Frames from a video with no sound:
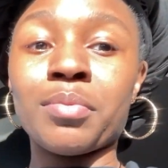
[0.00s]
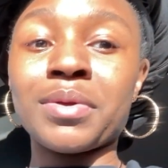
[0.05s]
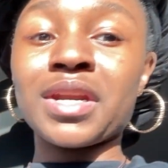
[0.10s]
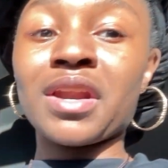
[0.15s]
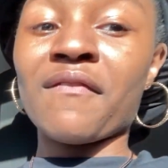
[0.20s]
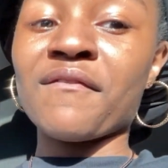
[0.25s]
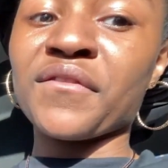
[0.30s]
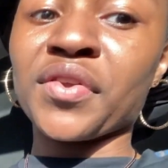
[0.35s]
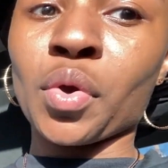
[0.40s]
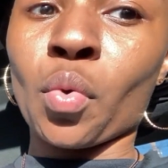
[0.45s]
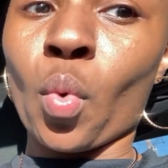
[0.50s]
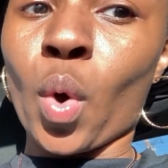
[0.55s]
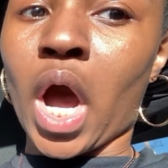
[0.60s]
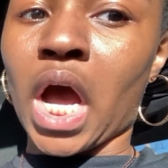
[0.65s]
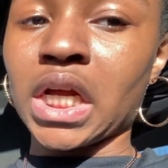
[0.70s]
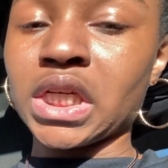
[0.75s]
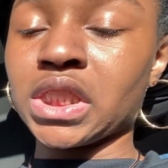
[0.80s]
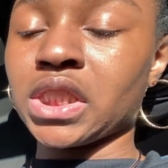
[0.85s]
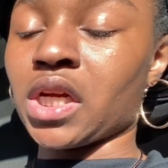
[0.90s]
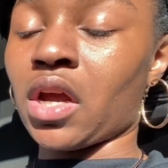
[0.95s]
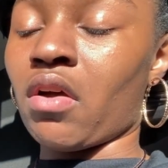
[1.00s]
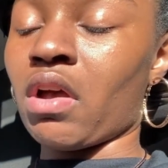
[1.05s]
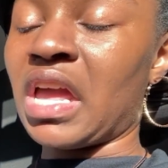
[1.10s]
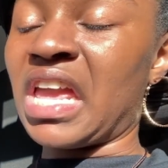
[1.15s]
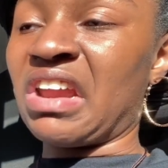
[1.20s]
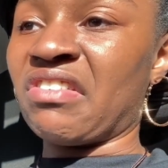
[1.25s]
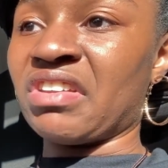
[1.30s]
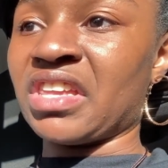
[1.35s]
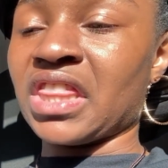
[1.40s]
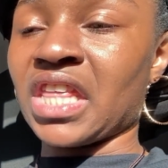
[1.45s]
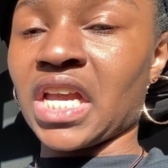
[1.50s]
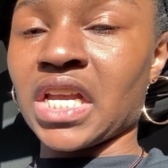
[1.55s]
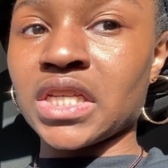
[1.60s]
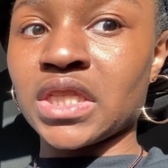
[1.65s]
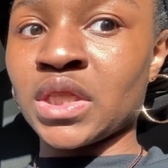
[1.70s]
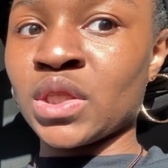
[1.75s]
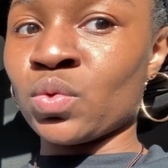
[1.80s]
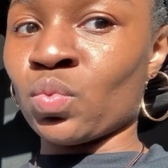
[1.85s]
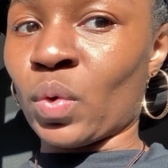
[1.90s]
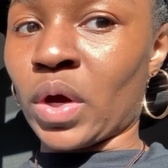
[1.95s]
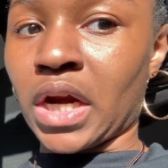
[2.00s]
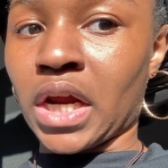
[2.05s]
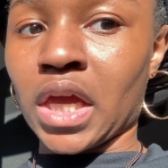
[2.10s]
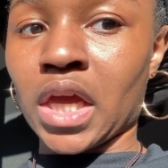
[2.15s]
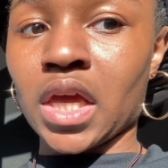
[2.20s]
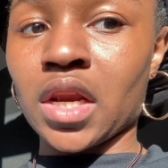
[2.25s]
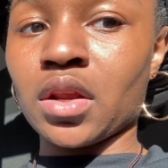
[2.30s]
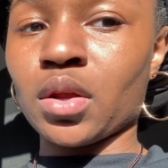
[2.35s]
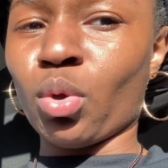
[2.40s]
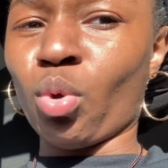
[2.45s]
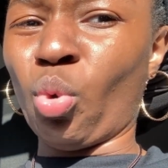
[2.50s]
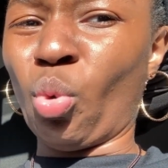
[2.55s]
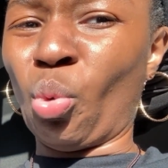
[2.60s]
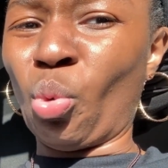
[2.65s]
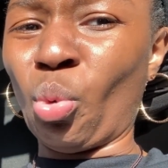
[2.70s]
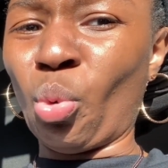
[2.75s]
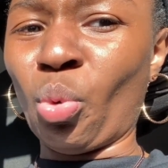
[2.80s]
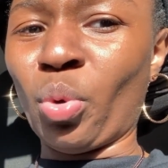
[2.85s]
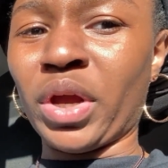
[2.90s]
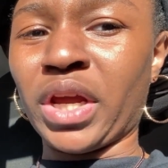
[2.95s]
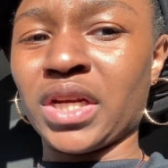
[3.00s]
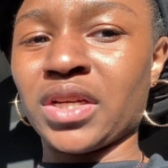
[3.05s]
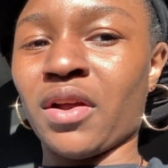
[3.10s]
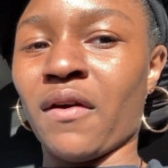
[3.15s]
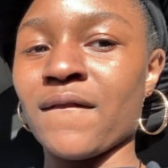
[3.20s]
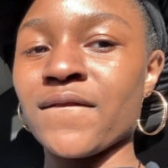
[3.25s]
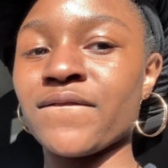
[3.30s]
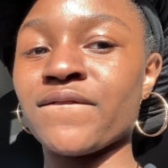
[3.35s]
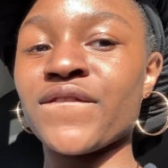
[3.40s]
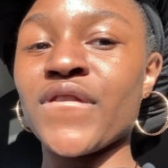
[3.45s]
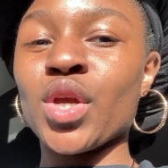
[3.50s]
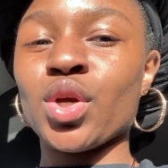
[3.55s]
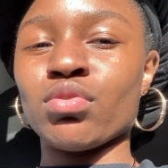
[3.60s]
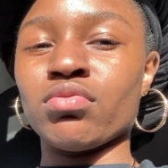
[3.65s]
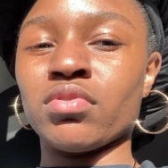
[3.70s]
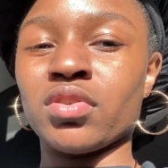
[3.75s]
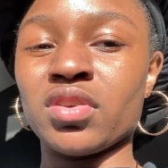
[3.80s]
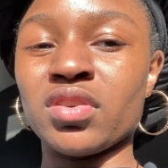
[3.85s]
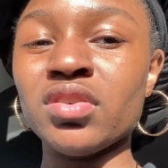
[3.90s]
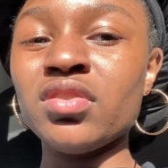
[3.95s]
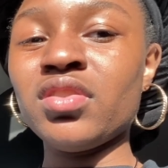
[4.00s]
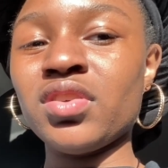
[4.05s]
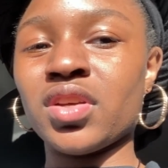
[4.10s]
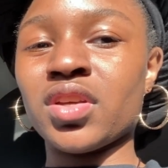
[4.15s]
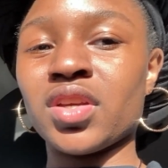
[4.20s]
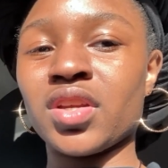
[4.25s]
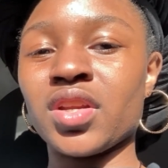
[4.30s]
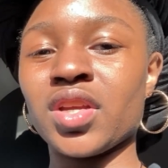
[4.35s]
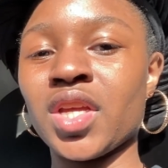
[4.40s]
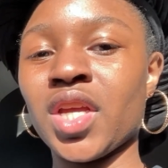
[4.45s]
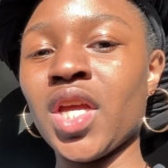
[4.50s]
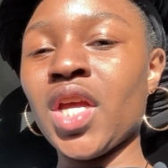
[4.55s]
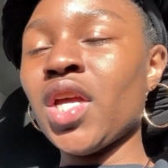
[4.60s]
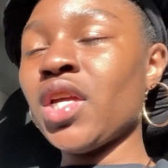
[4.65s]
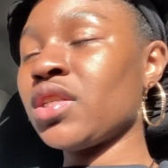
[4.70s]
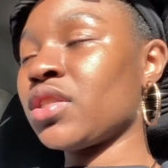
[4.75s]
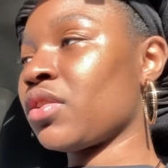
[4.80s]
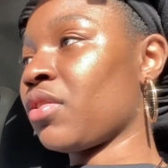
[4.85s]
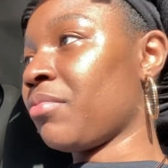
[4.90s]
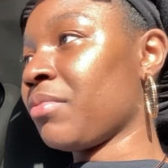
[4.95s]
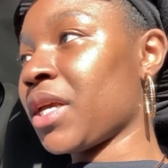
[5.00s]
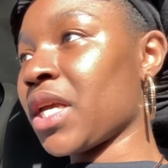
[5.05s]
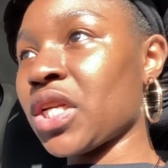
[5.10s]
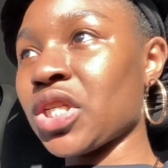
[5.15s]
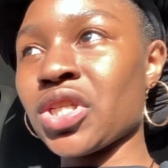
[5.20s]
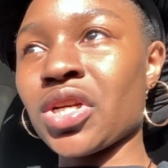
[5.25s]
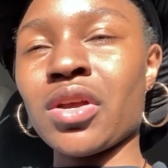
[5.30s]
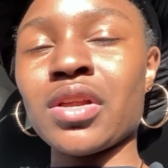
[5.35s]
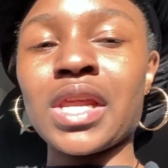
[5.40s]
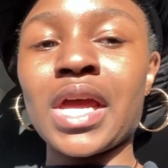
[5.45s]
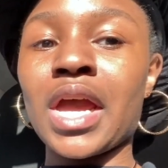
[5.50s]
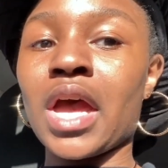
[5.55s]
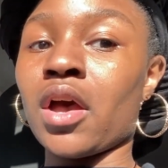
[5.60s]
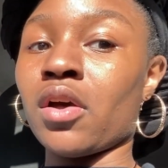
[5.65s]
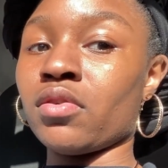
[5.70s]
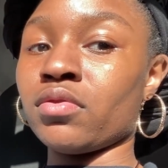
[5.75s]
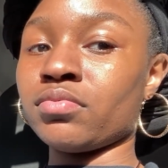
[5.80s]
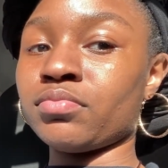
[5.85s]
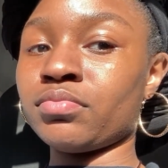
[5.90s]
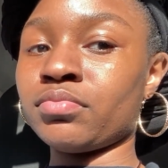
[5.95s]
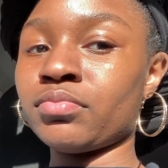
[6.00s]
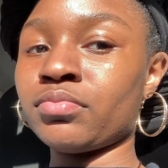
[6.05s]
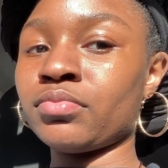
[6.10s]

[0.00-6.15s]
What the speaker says: and I'm finna wash, y'all. Everything is sweating in it. Ooh, it don't feel good. So I'm gonna catch y'all at home.